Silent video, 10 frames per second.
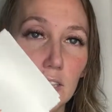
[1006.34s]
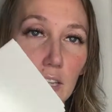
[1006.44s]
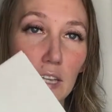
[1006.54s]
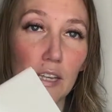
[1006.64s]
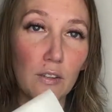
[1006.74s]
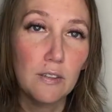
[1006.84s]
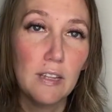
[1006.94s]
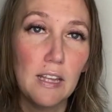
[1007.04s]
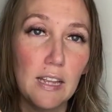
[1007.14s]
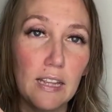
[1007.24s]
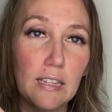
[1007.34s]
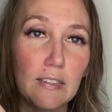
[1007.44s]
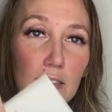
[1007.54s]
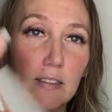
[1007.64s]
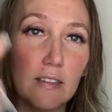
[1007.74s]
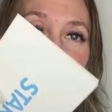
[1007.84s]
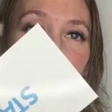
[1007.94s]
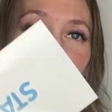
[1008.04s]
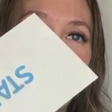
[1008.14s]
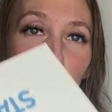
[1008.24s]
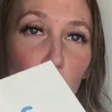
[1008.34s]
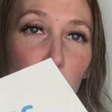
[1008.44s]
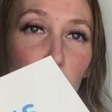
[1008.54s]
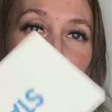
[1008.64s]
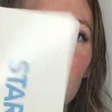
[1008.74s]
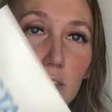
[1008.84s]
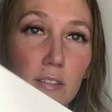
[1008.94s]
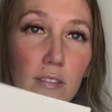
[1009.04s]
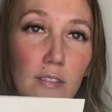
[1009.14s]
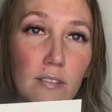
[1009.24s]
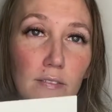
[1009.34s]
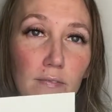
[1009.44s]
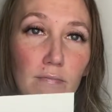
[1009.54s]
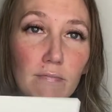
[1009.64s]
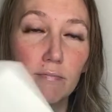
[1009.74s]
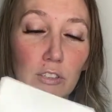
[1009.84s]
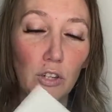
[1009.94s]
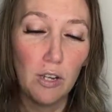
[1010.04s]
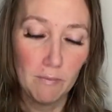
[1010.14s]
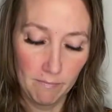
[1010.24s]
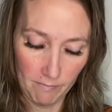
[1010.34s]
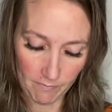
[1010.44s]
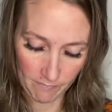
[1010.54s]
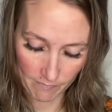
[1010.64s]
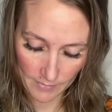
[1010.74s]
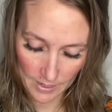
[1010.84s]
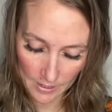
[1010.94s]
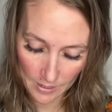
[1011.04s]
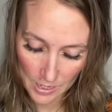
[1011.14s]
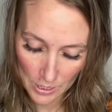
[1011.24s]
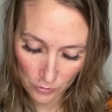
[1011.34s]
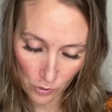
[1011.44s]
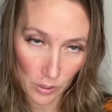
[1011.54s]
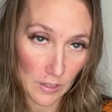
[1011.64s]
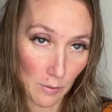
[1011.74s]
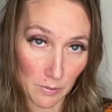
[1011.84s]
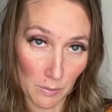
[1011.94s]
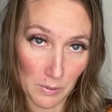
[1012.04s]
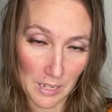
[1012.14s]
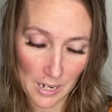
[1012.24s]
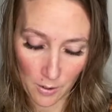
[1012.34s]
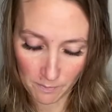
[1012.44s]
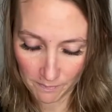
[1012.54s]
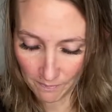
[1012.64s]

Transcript: Like it'll say like this is the star. Sorry that was upside down.